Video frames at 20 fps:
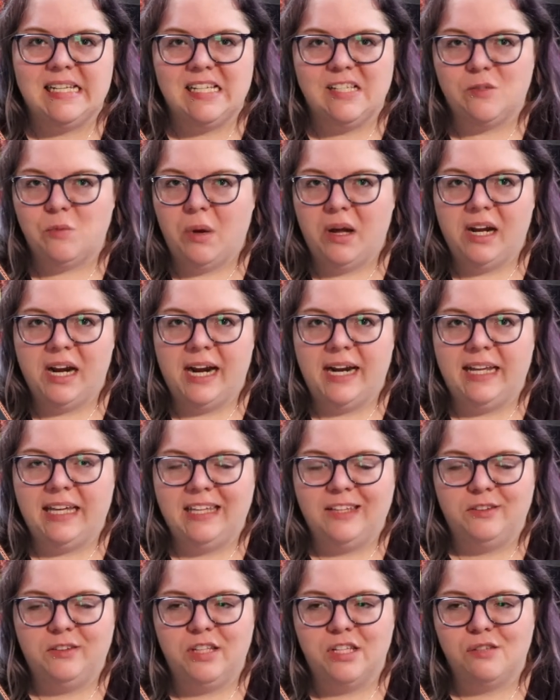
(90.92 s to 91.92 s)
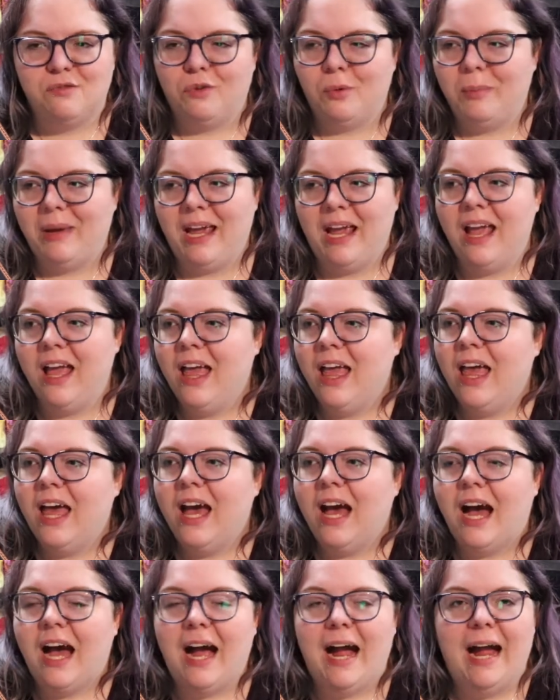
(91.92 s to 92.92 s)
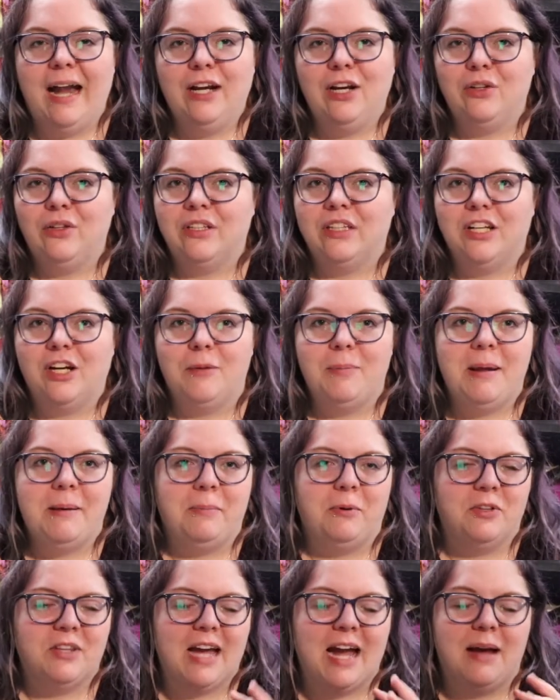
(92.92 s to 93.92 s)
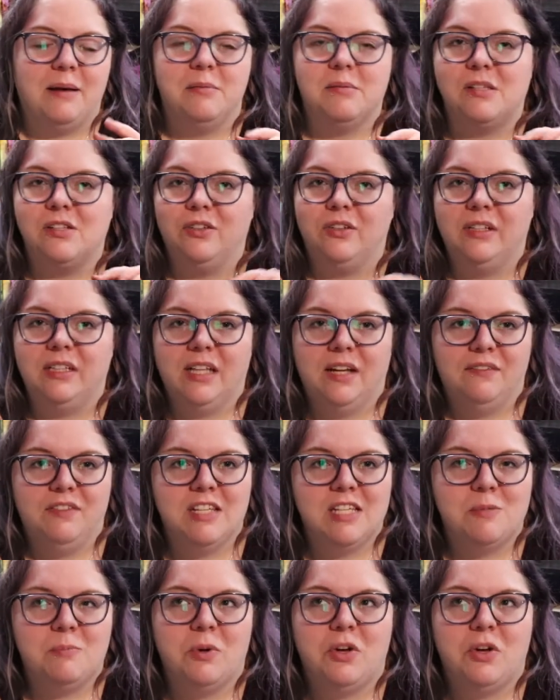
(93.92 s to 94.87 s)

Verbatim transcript: is what kind of killed this for me. I know that there are people that absolutely love this